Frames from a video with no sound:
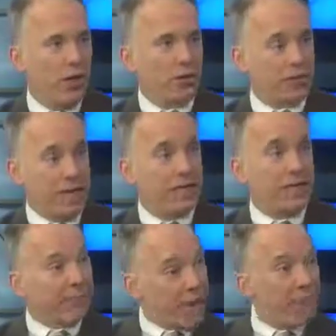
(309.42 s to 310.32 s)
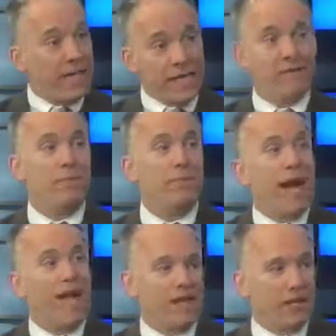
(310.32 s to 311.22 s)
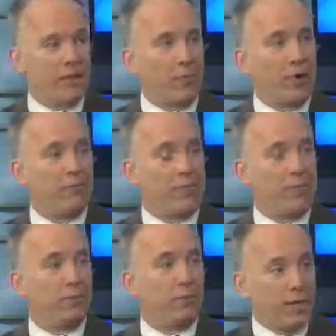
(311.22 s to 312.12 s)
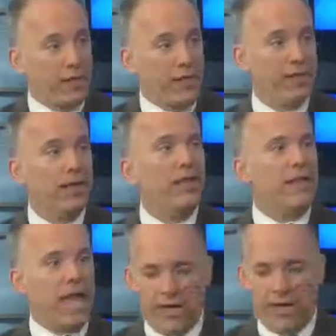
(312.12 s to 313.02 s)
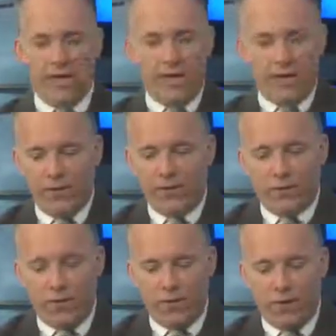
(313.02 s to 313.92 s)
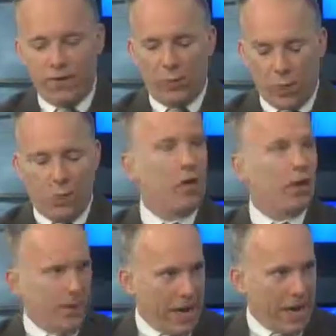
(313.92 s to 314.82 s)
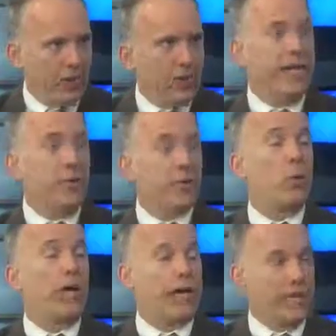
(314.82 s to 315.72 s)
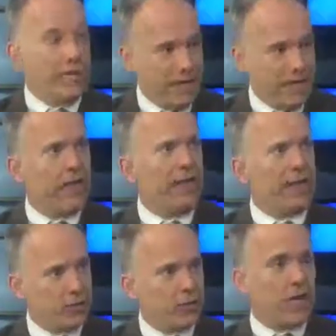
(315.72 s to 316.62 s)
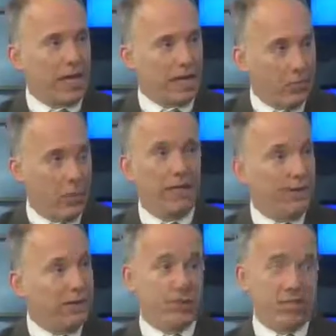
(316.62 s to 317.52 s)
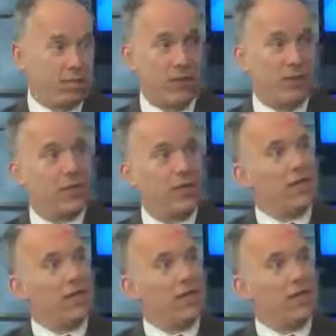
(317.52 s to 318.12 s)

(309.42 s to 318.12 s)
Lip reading: understanding and maybe even buy-in on the part of the employee that here's what we're about, here's what I need, and here's what in 6 months